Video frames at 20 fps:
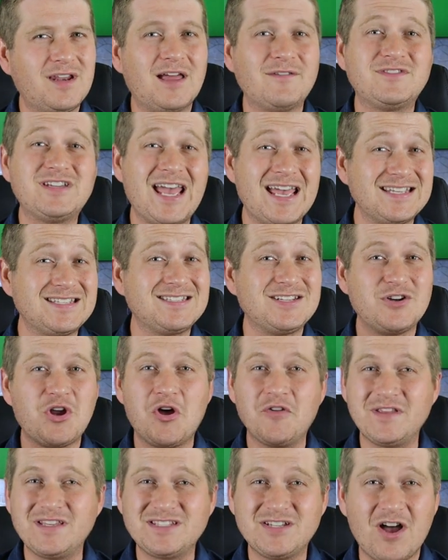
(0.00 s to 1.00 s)
I've tested
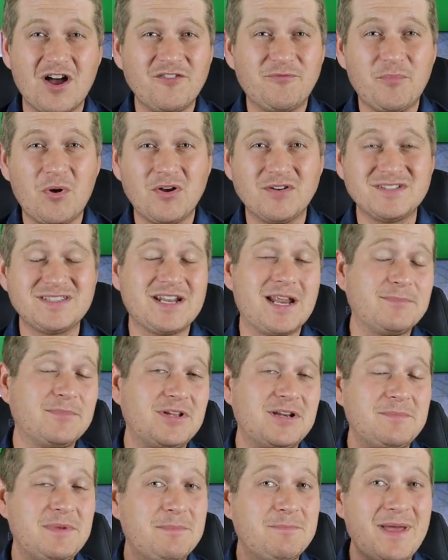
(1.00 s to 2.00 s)
all these golf balls that I'm
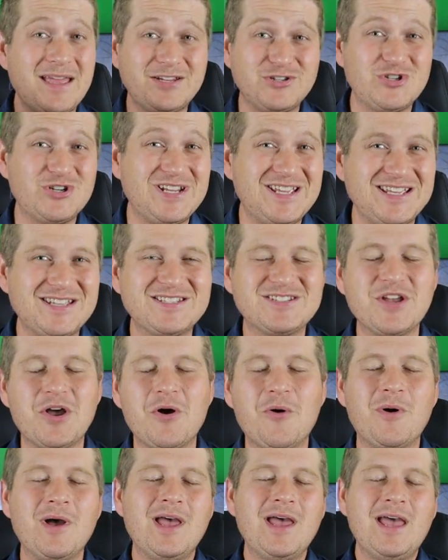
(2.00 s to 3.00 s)
going to be mentioning,
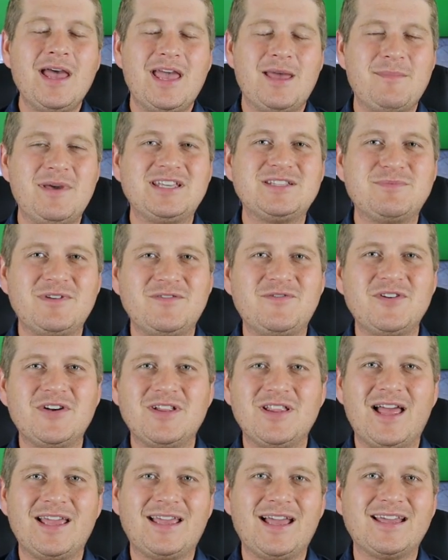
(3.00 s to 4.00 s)
so it makes me
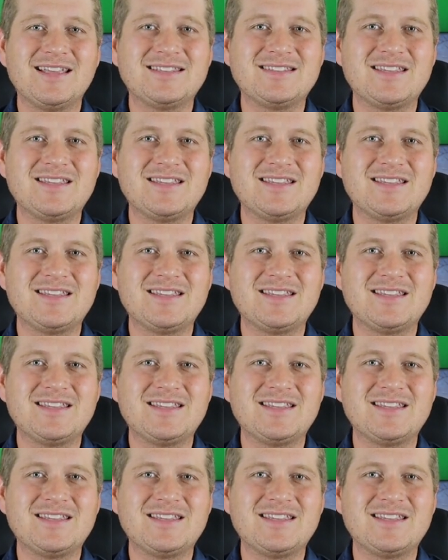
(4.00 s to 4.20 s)
feel like I can